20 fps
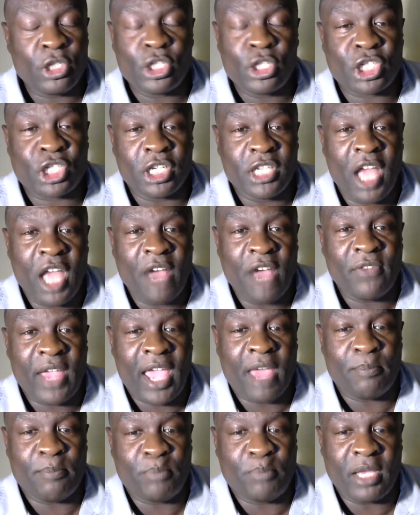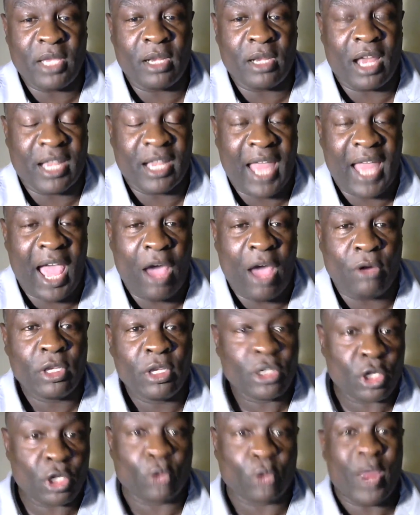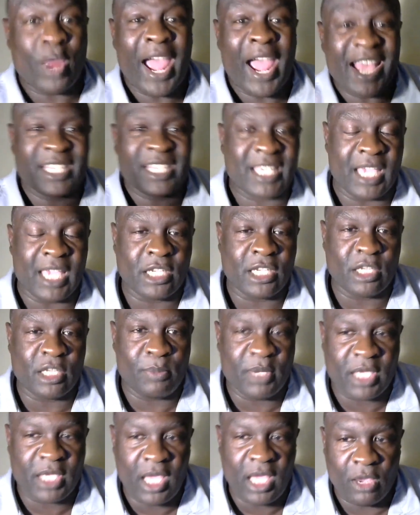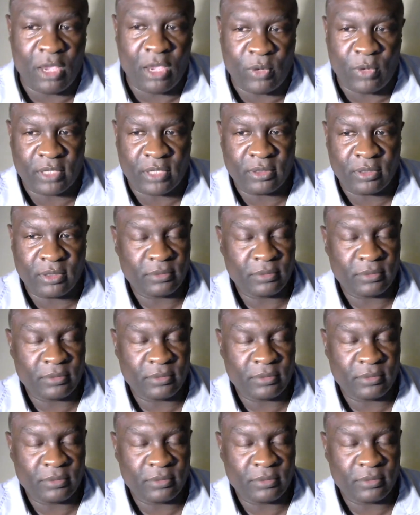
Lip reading: you should never have been allowed to rise again to begin with.